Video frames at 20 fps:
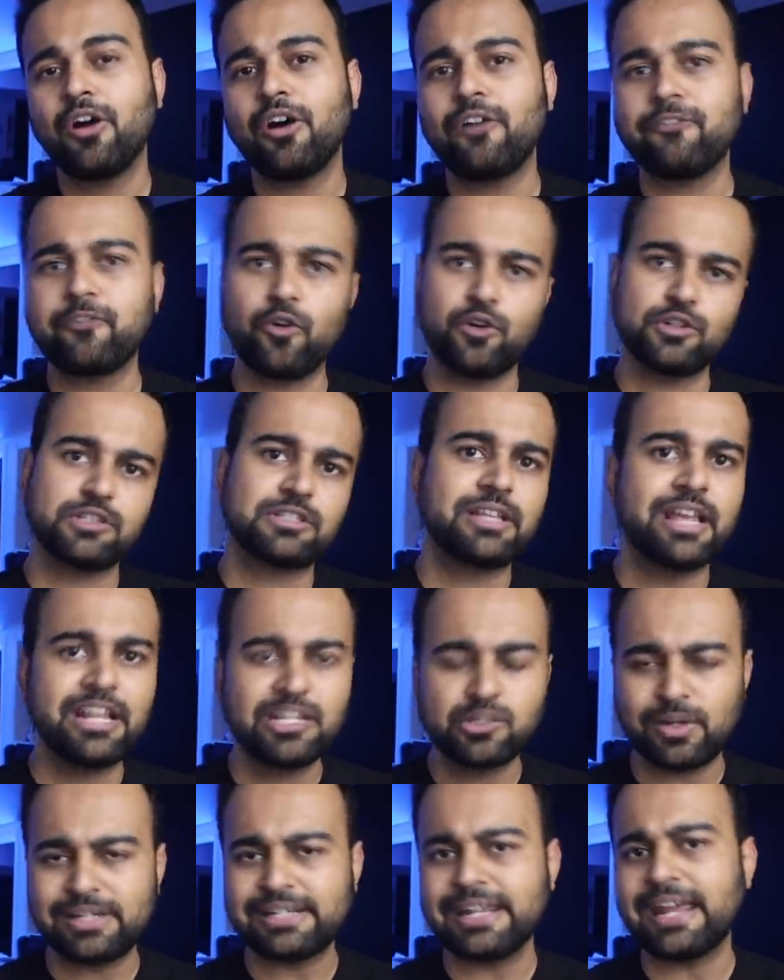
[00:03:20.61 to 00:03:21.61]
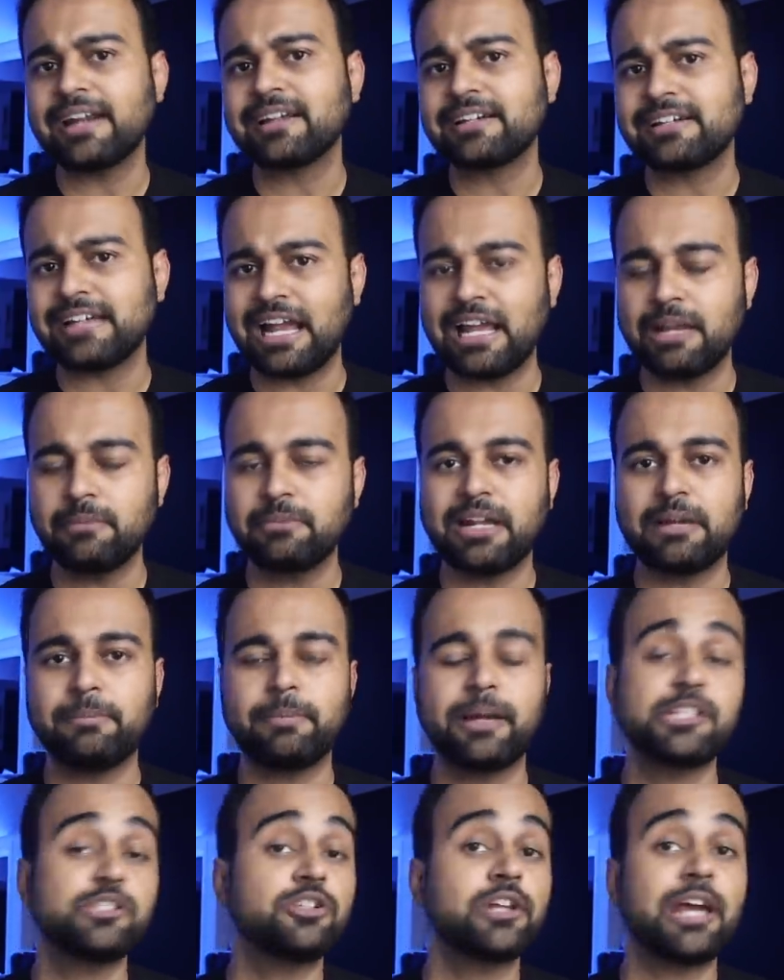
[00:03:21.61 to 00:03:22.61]
of course, things will take time. That
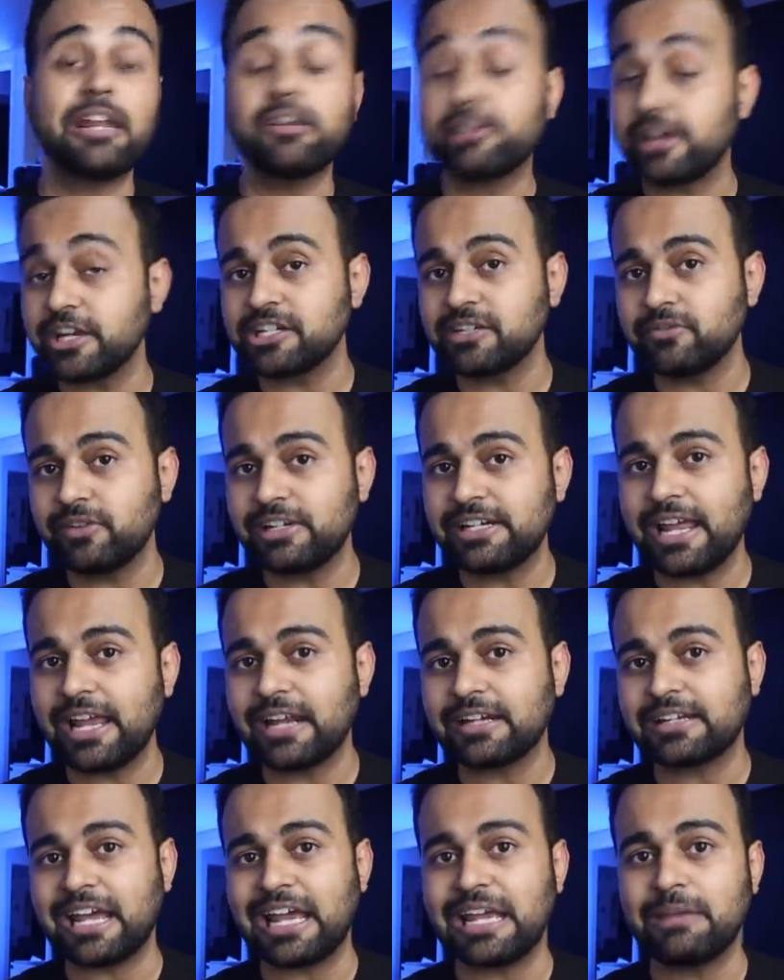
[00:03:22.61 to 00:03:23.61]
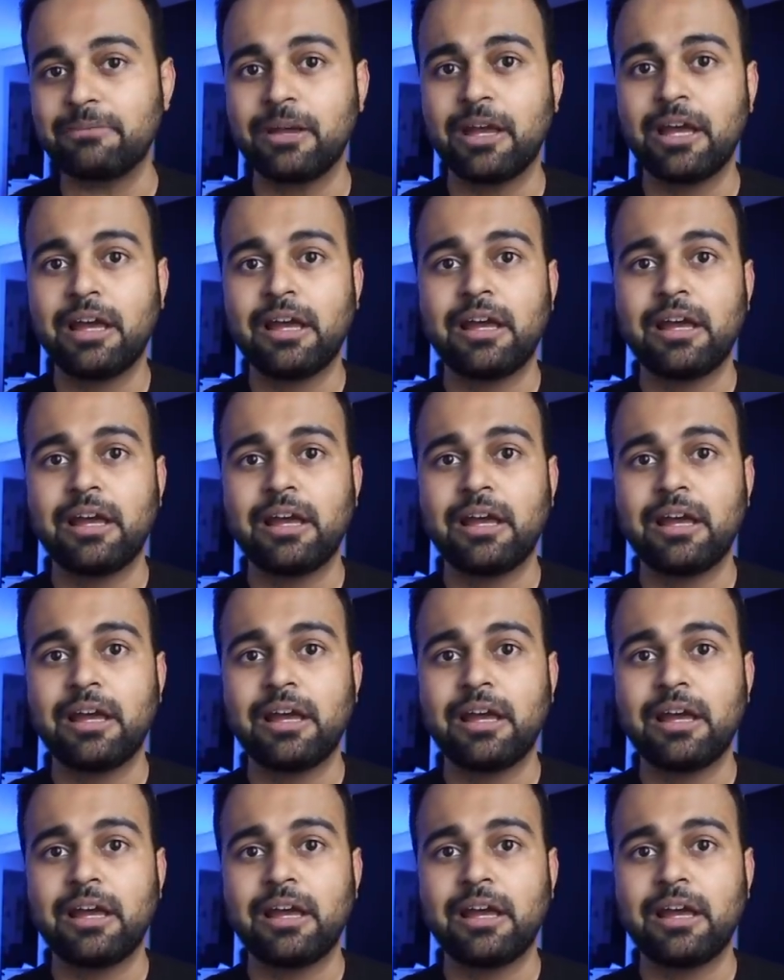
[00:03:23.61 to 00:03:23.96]
budget allocation will take time.